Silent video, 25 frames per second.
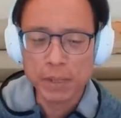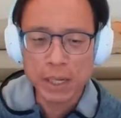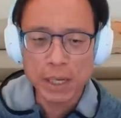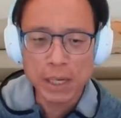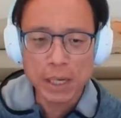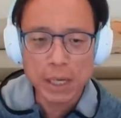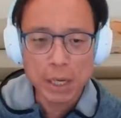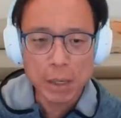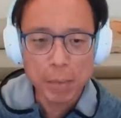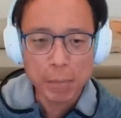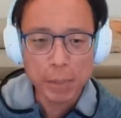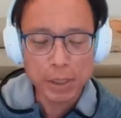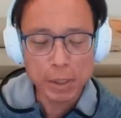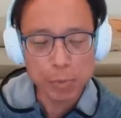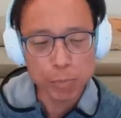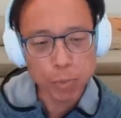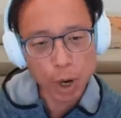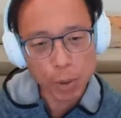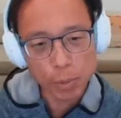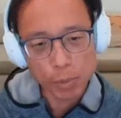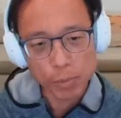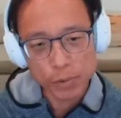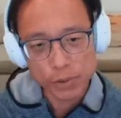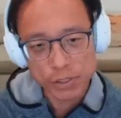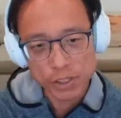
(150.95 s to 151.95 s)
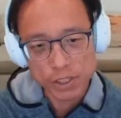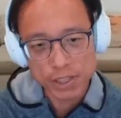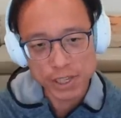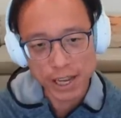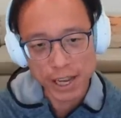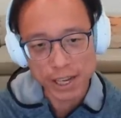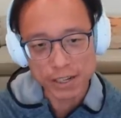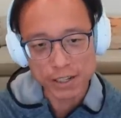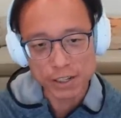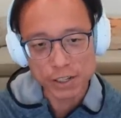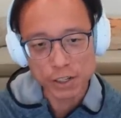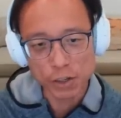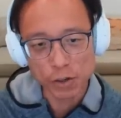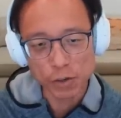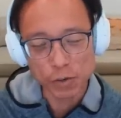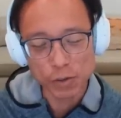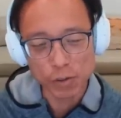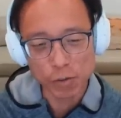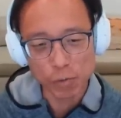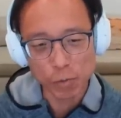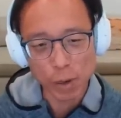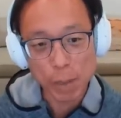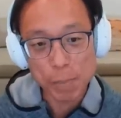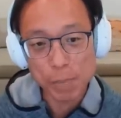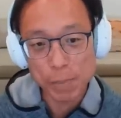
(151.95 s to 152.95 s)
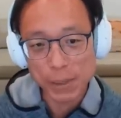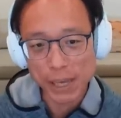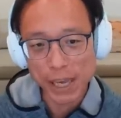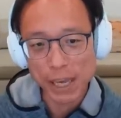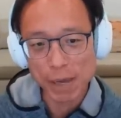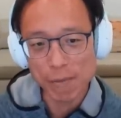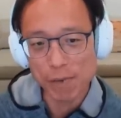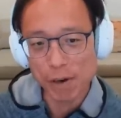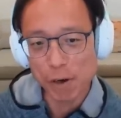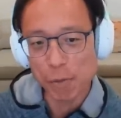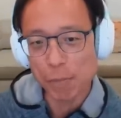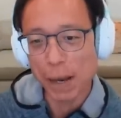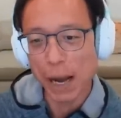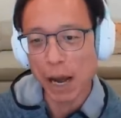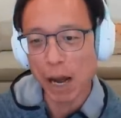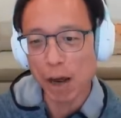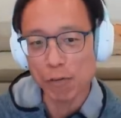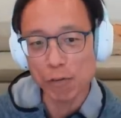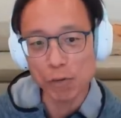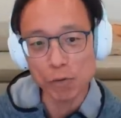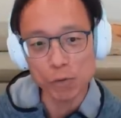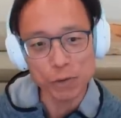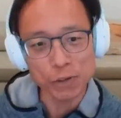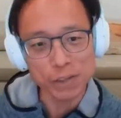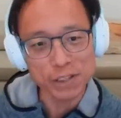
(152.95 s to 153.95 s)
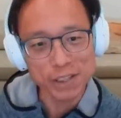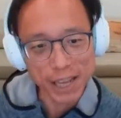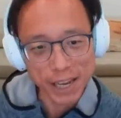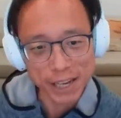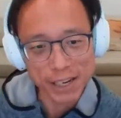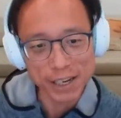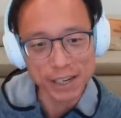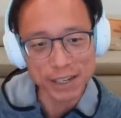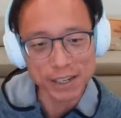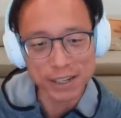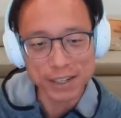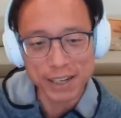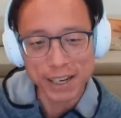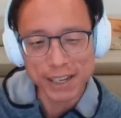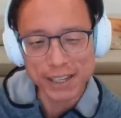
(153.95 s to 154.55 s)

Yeah. But the problem was is that you know the web became very powerful with data,